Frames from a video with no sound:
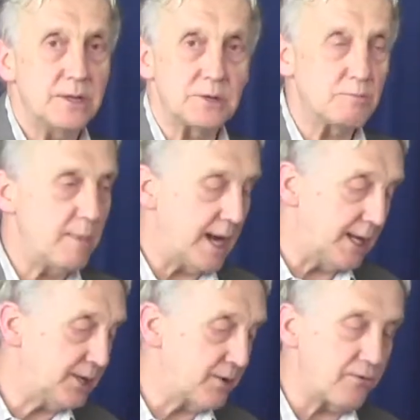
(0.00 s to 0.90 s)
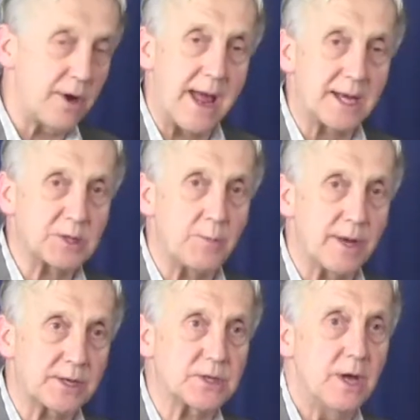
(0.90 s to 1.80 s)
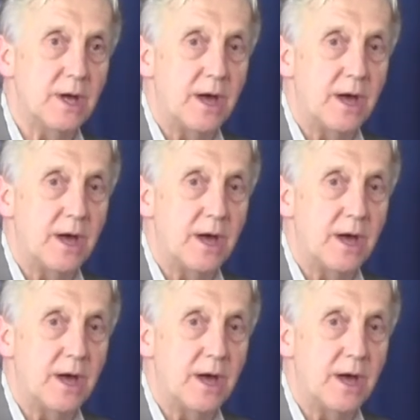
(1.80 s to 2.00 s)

There's many different aspects